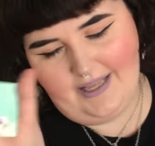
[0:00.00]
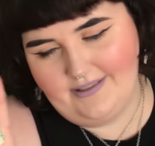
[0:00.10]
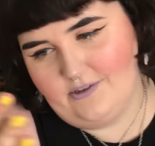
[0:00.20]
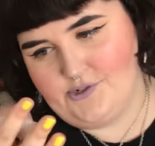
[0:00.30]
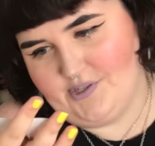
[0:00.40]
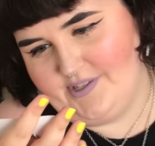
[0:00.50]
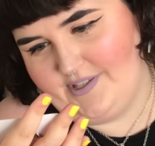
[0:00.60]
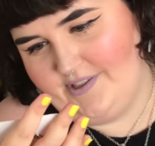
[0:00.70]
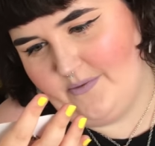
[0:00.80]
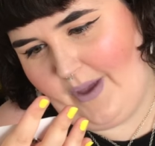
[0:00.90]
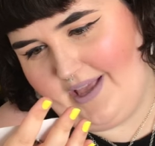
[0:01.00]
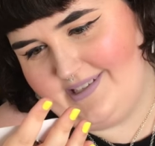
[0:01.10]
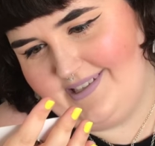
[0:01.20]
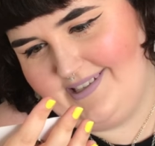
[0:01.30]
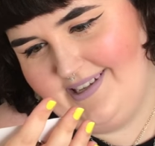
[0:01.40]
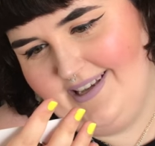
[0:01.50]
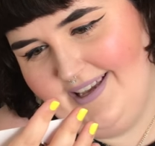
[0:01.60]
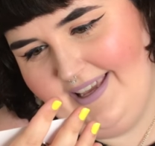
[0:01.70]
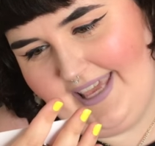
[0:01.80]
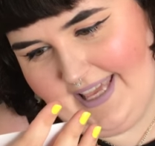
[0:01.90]
they're just the best.
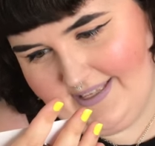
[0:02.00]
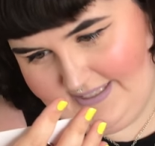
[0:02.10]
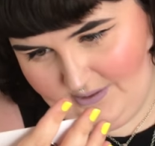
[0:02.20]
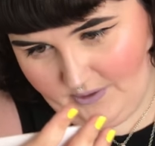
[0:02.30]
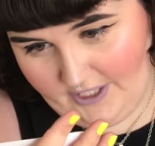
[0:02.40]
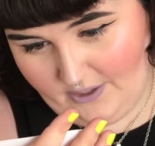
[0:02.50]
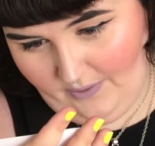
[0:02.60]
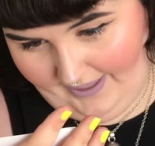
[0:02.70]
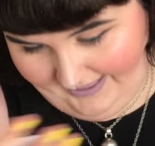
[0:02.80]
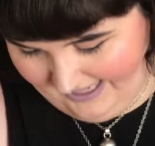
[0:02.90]
He is so cute and I